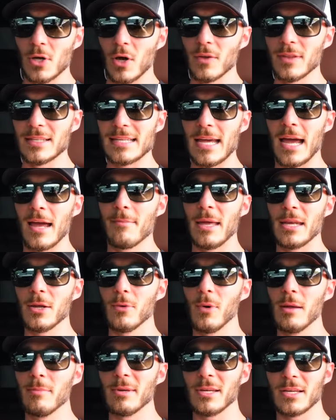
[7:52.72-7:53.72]
all the time
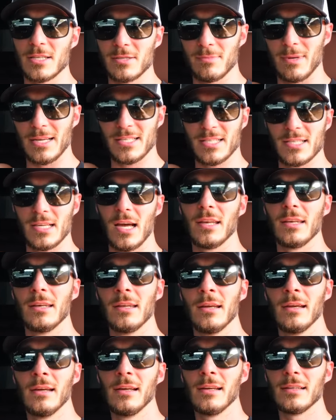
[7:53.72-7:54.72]
anyway because my son
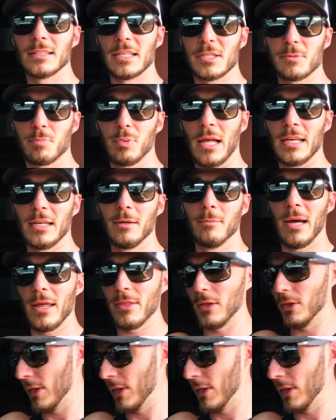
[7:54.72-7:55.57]
gets blinded by the